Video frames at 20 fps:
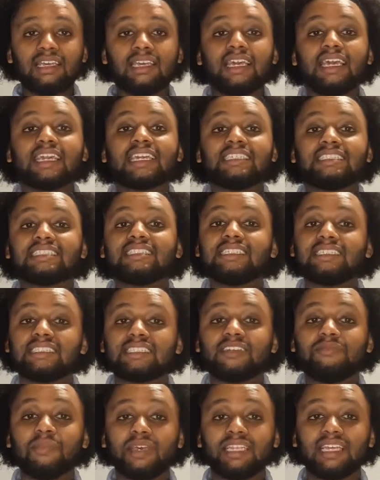It consists
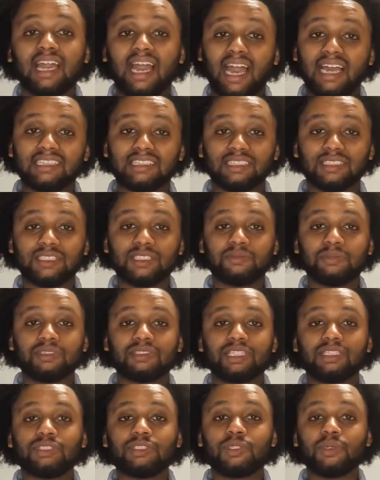of many islands, but
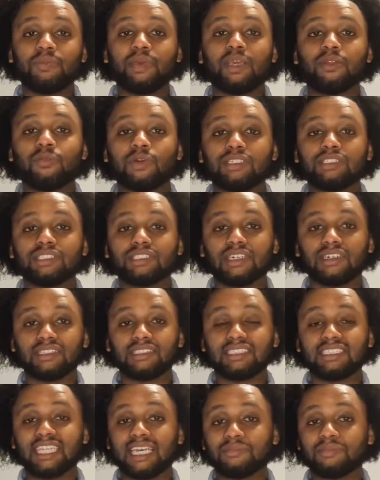the two main ones are
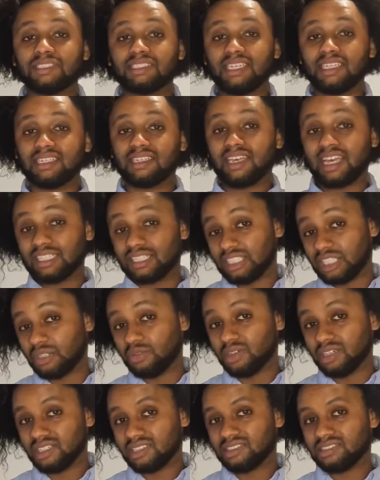its namesake,
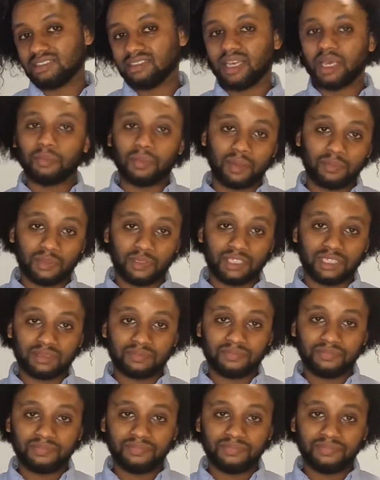Antigua and Barbuda.